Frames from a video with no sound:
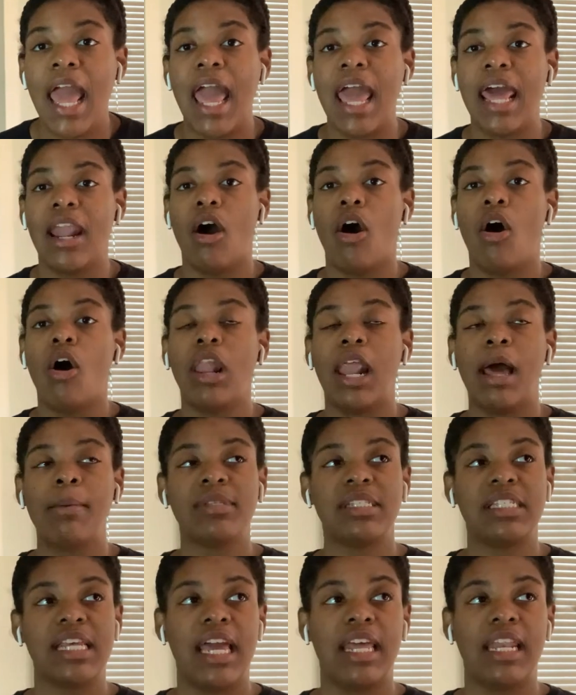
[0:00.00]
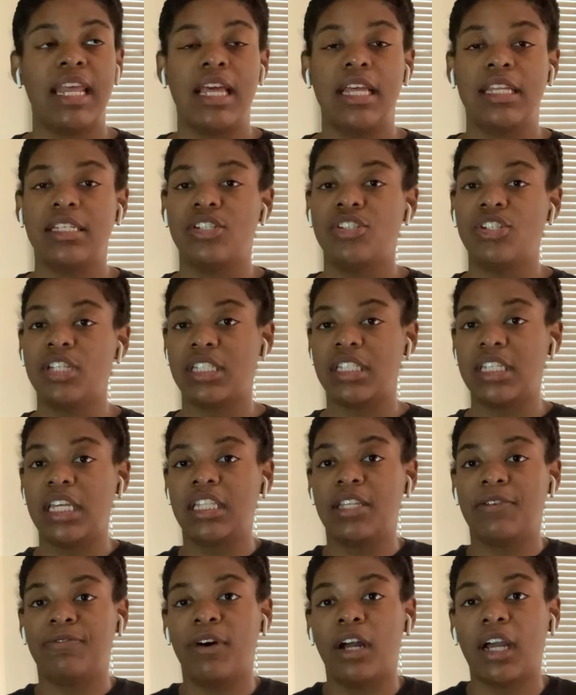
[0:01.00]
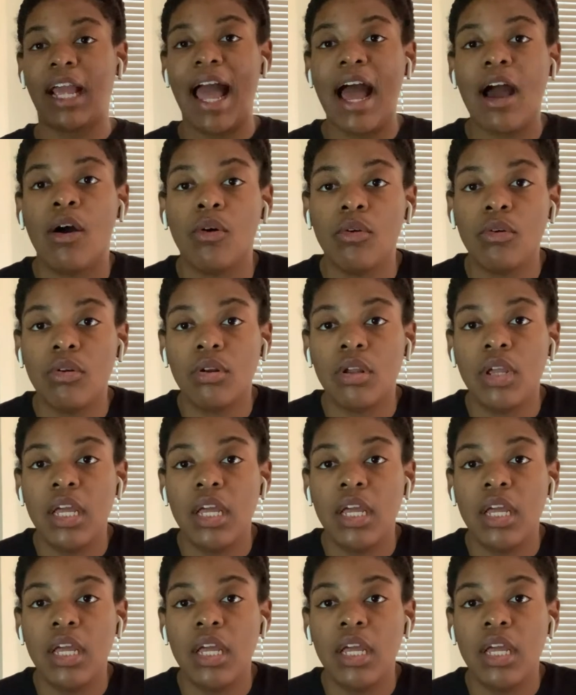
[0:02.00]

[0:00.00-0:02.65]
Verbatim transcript: And all I'm saying is just get the fuck out.